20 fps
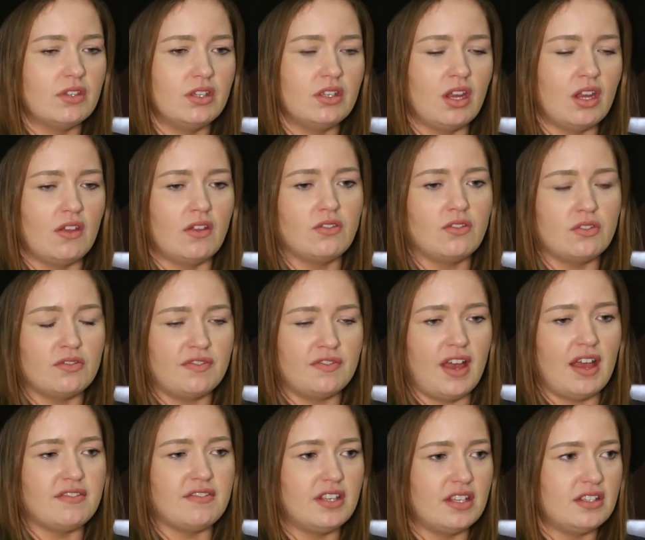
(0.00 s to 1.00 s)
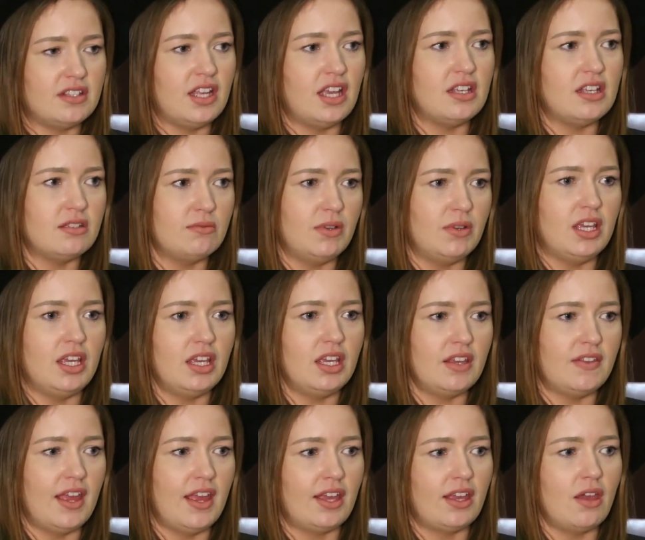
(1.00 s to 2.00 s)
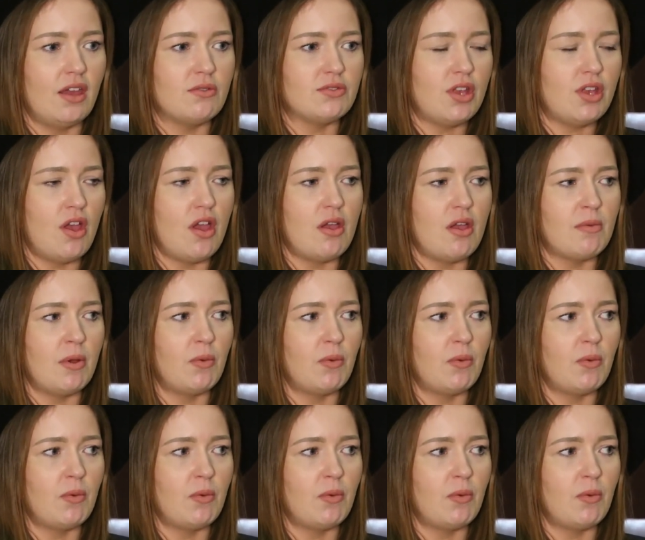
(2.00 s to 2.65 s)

you know, that does five, six days a week and then goes home.